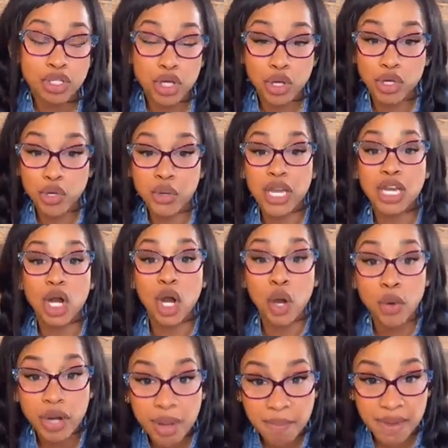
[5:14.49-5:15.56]
So you can
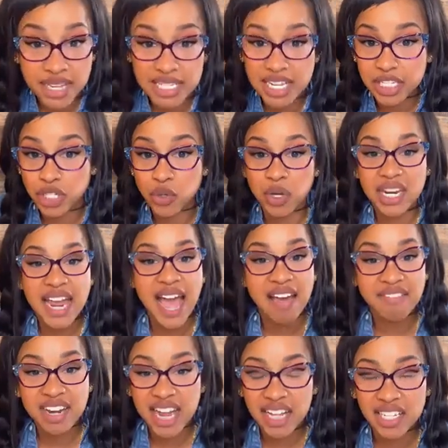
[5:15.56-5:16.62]
own a business, you can
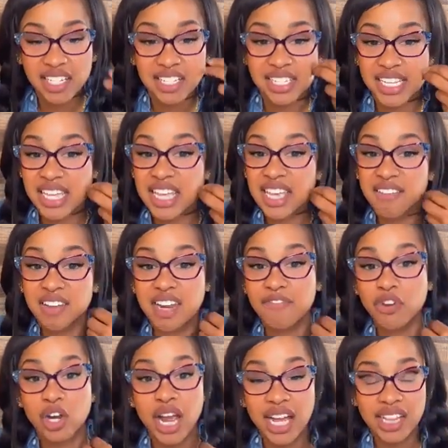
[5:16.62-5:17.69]
have an LLC, even
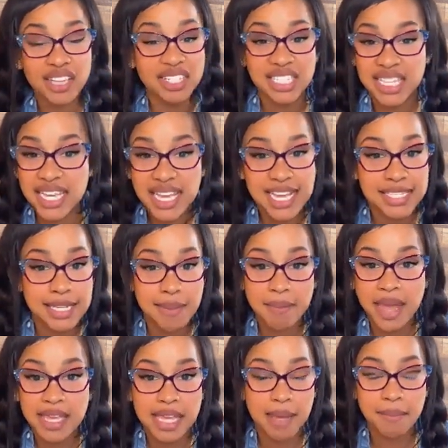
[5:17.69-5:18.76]
if your LLC
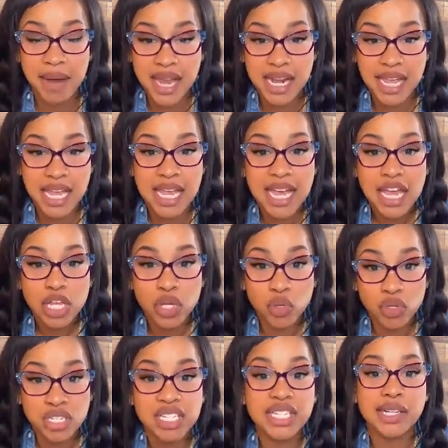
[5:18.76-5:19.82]
isn't making money,
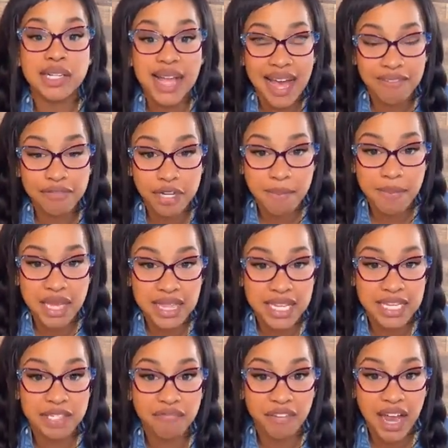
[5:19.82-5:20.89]
you still have to
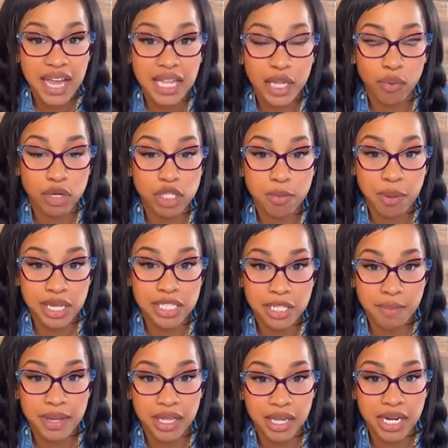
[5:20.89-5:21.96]
meet this filing
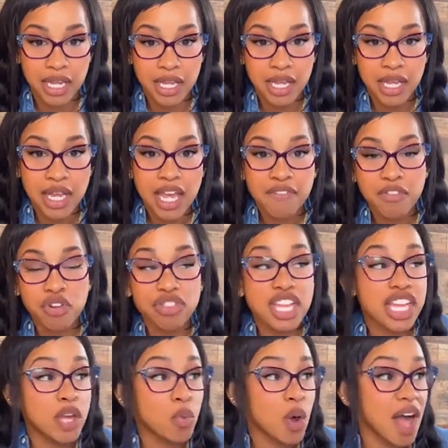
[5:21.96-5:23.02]
responsibility. If you're
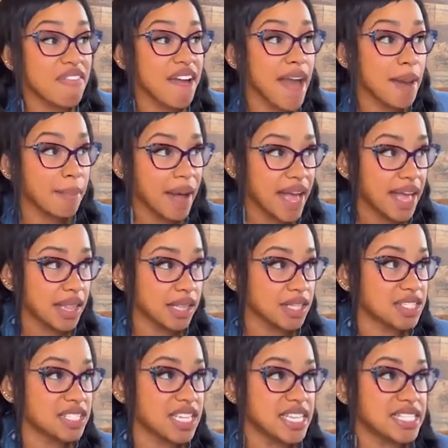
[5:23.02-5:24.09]
thinking, well, I've had my
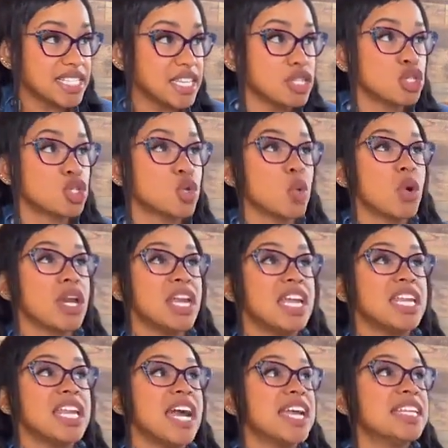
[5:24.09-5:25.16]
LLC since
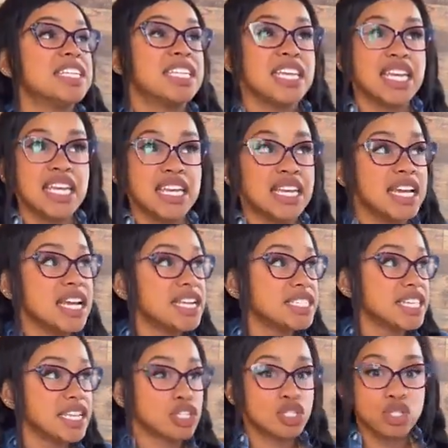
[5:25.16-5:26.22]
2019,
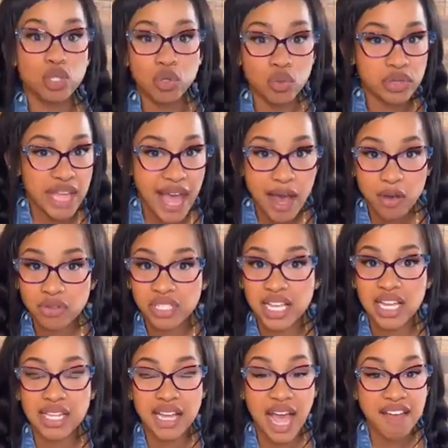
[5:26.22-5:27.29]
since
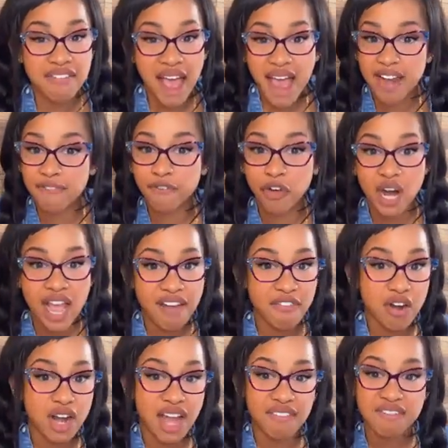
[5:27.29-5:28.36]
2000, I've had it
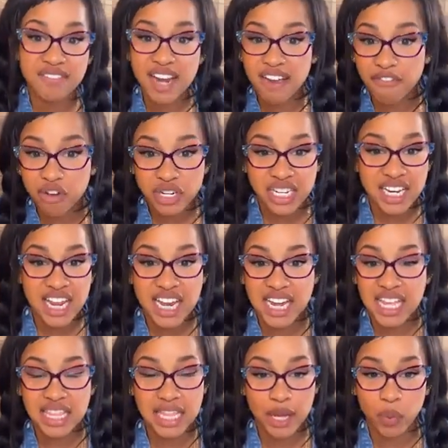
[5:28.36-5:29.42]
forever and I've never did
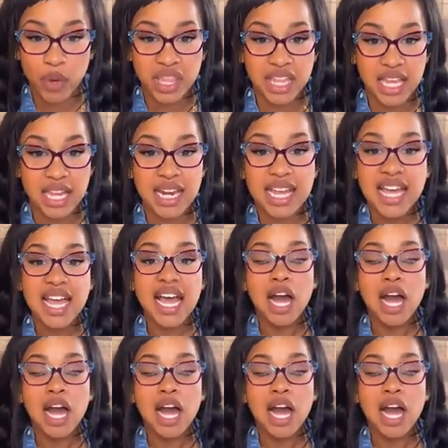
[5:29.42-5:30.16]
anything with it.